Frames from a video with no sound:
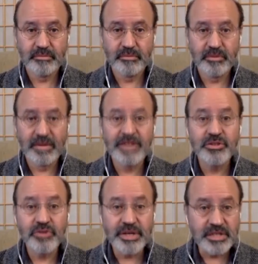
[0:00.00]
That's
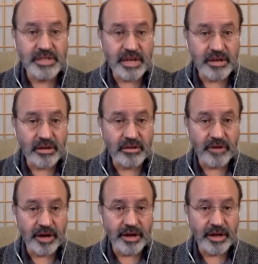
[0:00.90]
transcendental
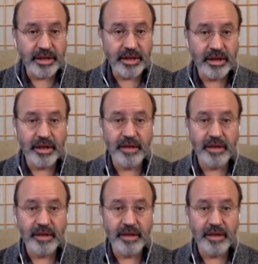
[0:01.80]
divine identity.